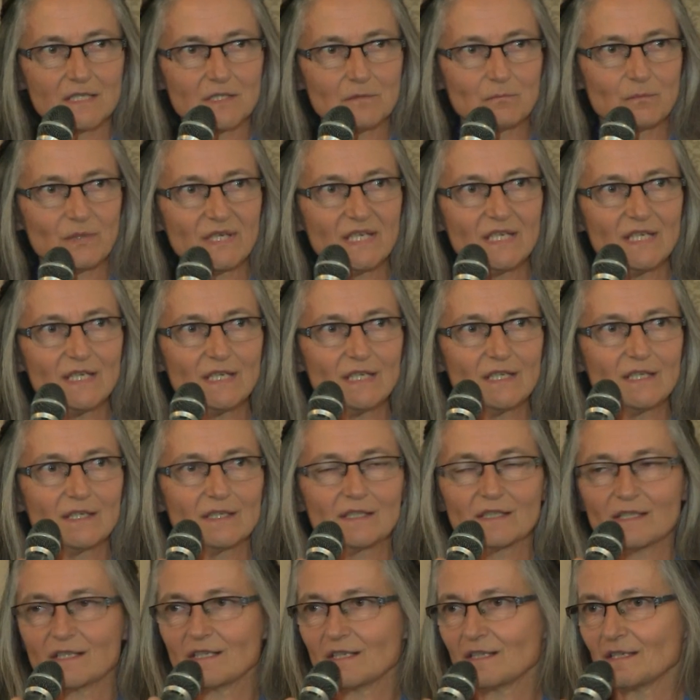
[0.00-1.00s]
can be
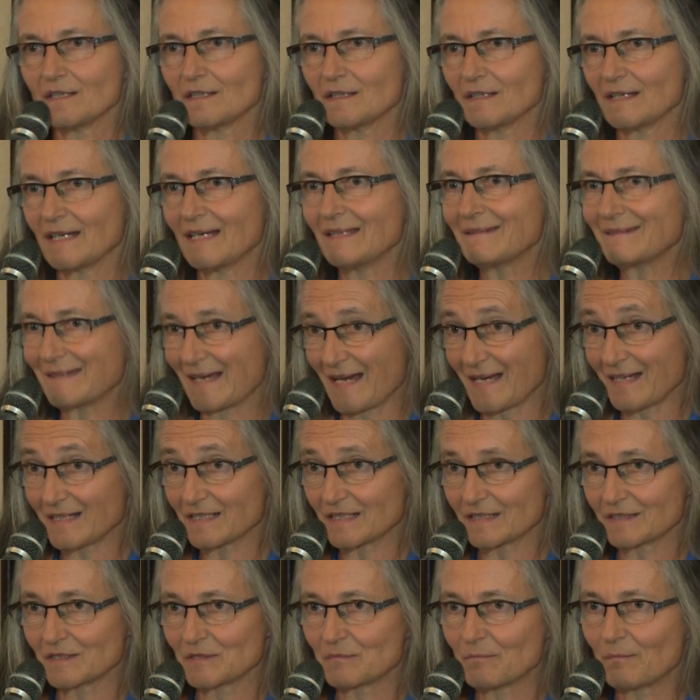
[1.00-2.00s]

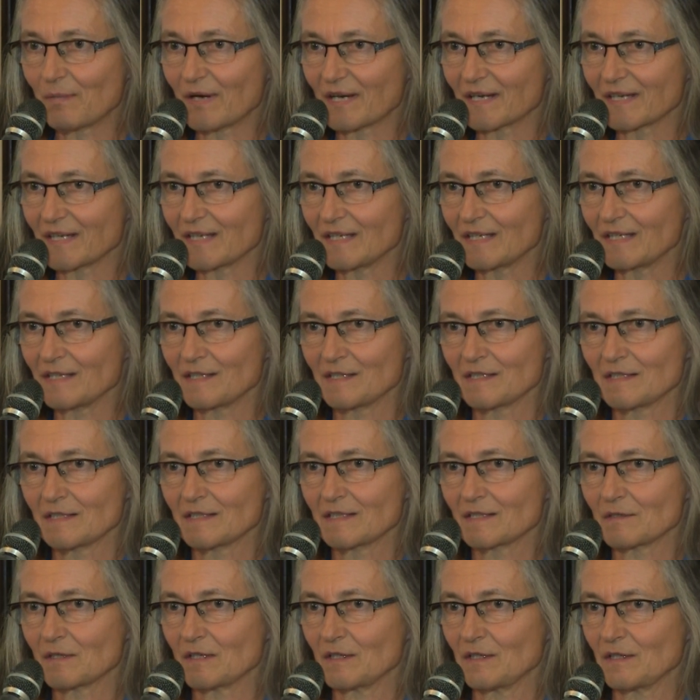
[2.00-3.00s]
attacked by
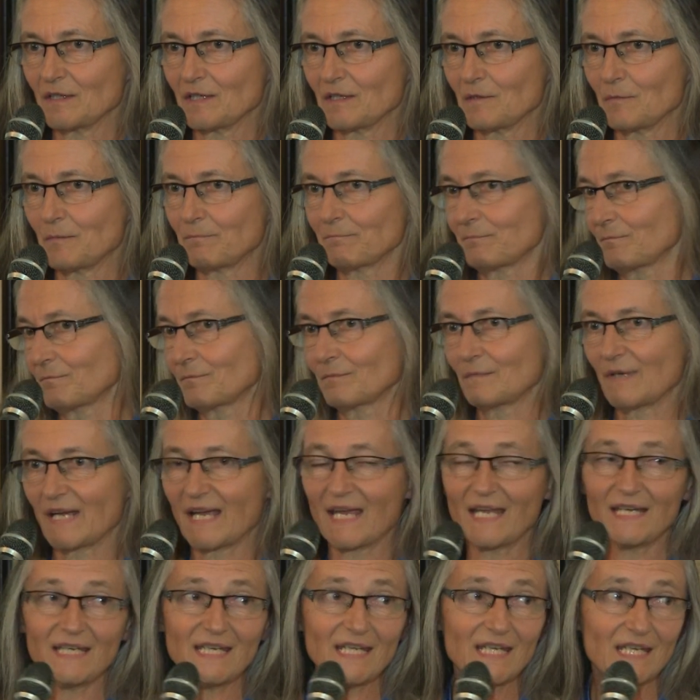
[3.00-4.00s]

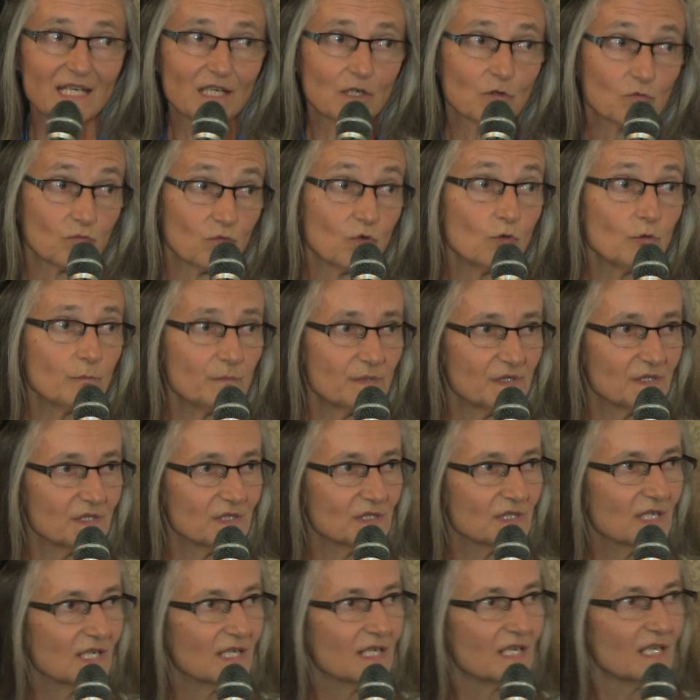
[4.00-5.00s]
any
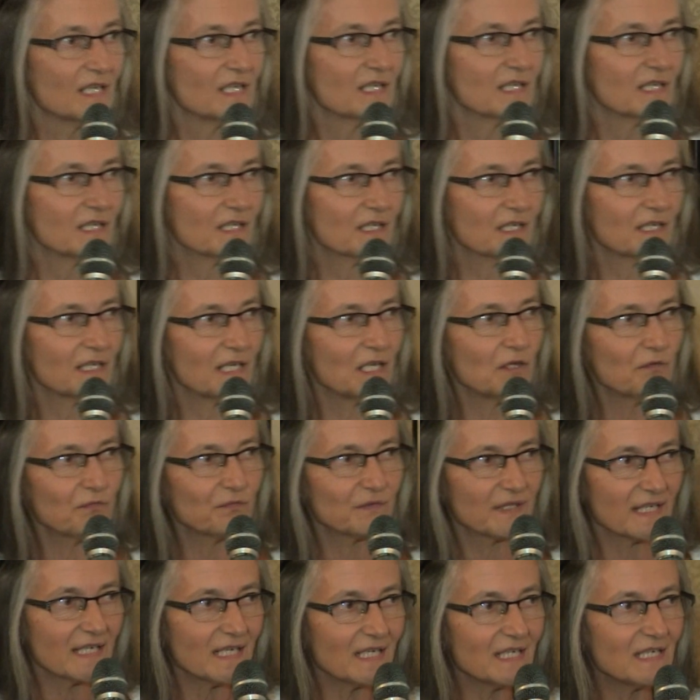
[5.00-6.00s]
groups.
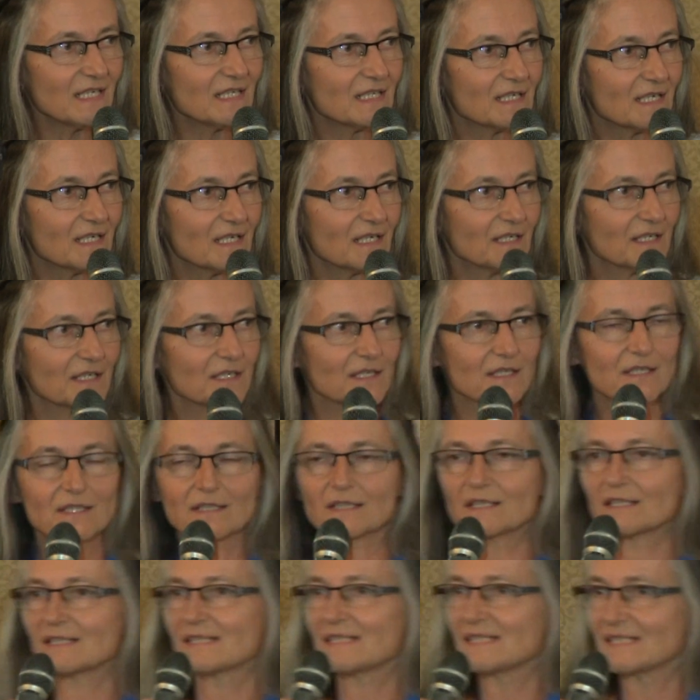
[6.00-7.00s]
If they
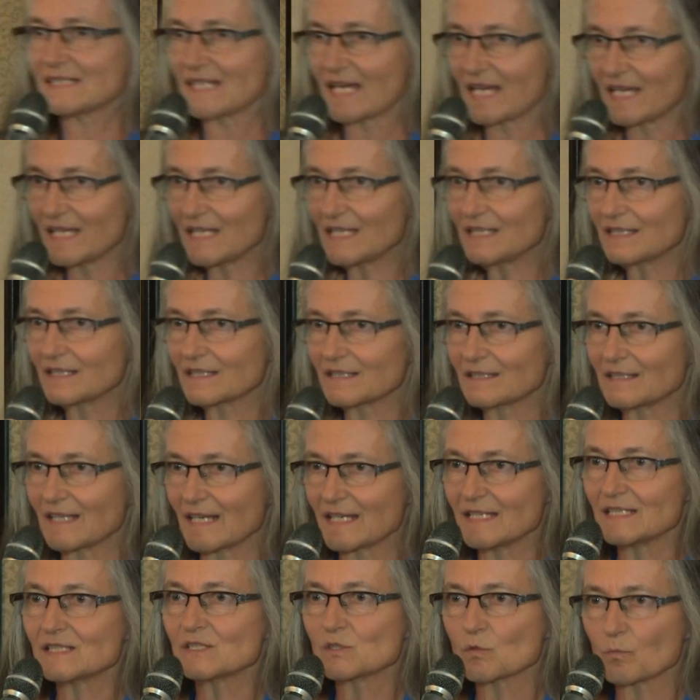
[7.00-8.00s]
say that
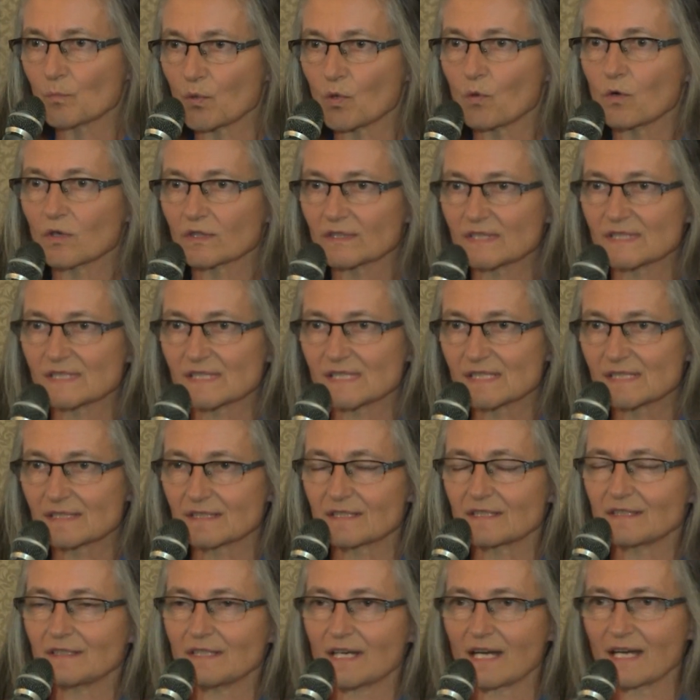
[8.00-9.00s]
they support
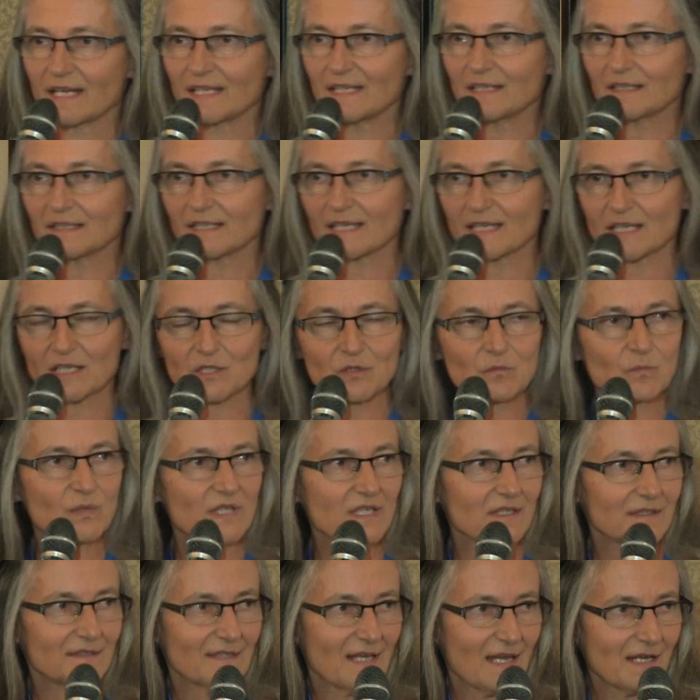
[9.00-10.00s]
assisted dying, they can
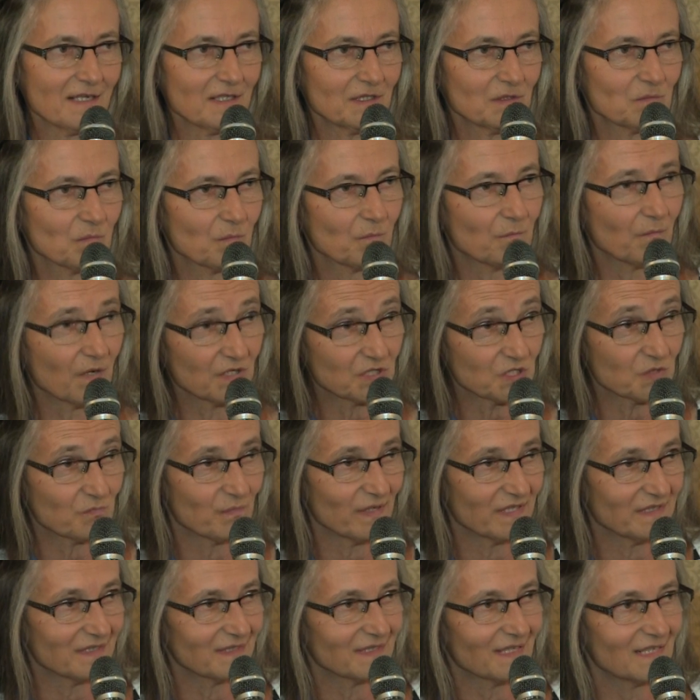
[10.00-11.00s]
be attacked much
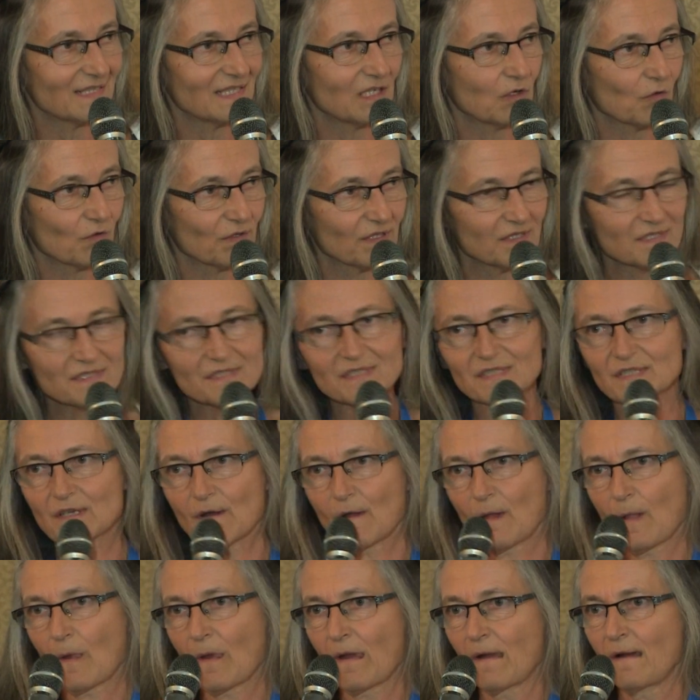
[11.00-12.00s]
better than lawyers.